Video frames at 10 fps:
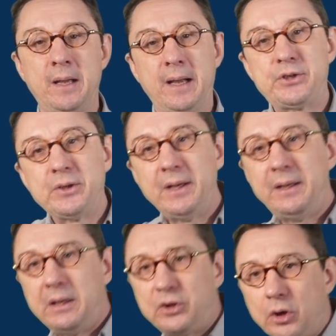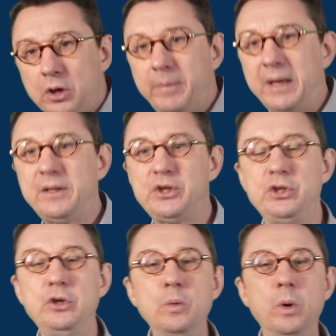And so then they talk about this
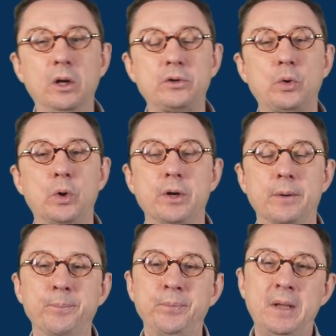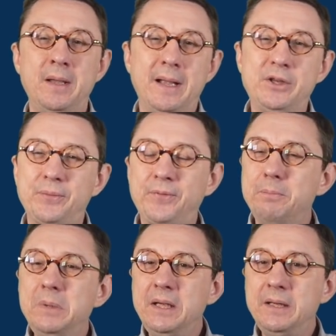new world order. And so for
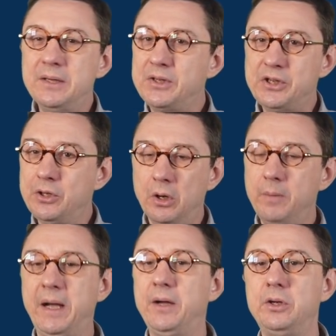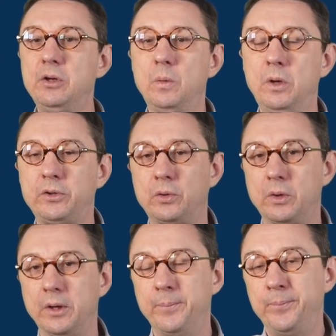me, this is not about a new world
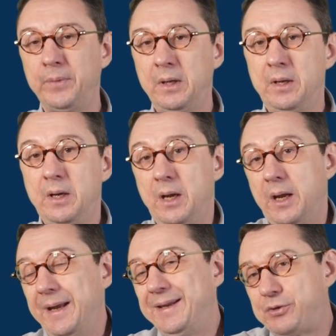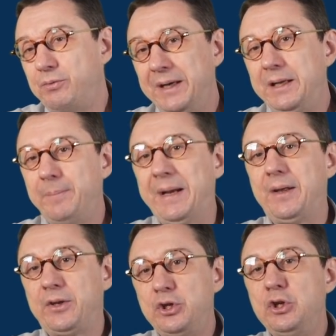order. It's really
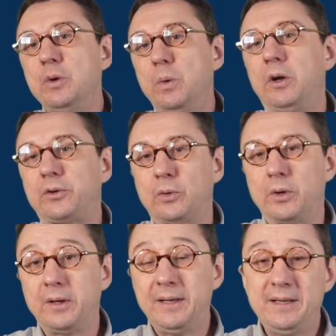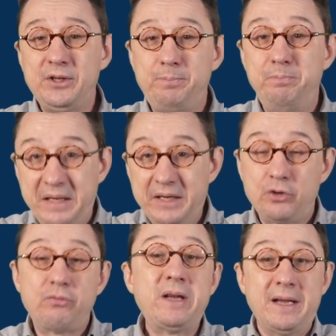about the new world order that is being
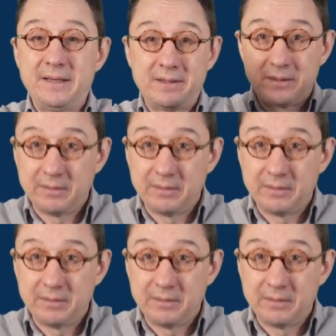created